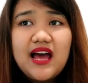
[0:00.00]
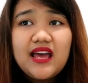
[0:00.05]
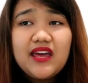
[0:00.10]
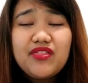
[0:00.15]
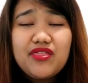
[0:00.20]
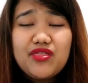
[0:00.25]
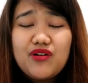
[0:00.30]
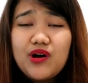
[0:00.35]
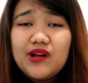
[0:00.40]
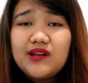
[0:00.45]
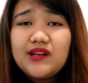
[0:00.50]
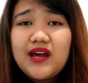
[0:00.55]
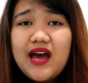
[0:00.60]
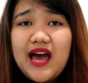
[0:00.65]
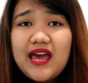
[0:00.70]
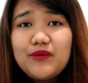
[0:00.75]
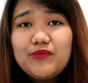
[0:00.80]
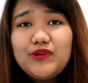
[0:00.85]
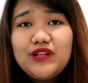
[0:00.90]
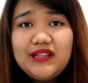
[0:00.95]
I thought
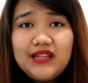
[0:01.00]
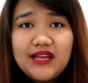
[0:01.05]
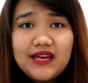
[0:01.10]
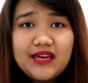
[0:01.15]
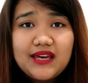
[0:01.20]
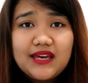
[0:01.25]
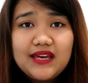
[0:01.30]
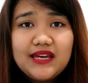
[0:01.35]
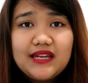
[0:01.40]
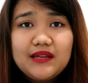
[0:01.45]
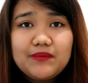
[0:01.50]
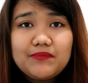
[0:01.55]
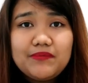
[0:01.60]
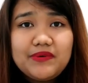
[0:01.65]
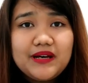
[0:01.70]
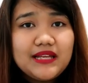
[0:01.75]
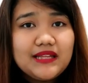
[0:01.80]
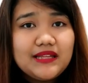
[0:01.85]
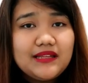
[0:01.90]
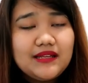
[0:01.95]
I will like it,
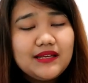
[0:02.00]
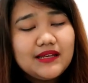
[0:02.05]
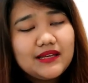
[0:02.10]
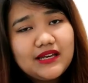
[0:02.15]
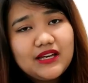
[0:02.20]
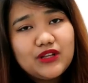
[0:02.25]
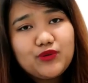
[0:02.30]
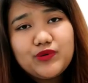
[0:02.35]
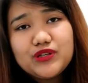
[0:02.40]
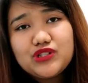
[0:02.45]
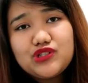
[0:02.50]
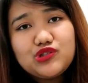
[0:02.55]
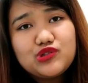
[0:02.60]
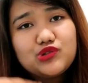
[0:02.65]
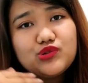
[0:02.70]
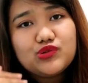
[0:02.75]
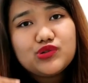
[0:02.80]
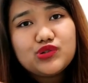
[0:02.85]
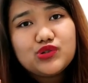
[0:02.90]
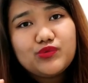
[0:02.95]
but it was
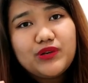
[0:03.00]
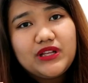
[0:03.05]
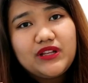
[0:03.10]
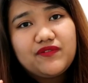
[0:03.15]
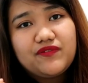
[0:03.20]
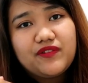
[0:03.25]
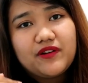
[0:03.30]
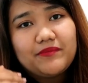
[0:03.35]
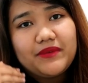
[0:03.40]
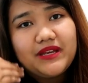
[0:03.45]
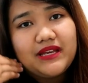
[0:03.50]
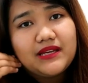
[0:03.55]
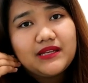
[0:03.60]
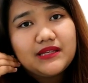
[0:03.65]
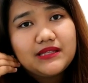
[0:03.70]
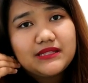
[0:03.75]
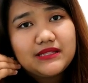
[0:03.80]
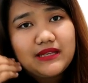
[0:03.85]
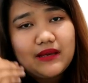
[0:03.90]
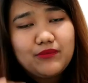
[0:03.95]
too sweet for me.
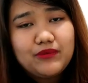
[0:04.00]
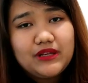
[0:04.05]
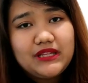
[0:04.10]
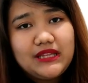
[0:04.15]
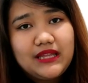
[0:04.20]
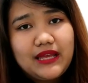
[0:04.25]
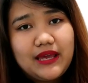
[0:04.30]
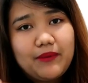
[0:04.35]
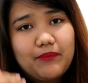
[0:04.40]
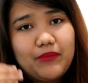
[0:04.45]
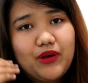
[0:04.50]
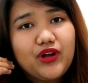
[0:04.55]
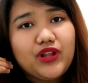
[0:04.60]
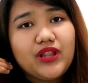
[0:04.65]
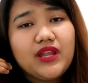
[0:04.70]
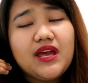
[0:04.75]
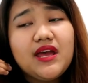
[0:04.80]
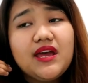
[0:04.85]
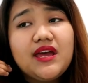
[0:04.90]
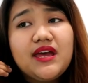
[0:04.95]
Same with
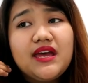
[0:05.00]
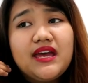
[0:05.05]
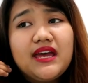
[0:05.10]
naengmyeon.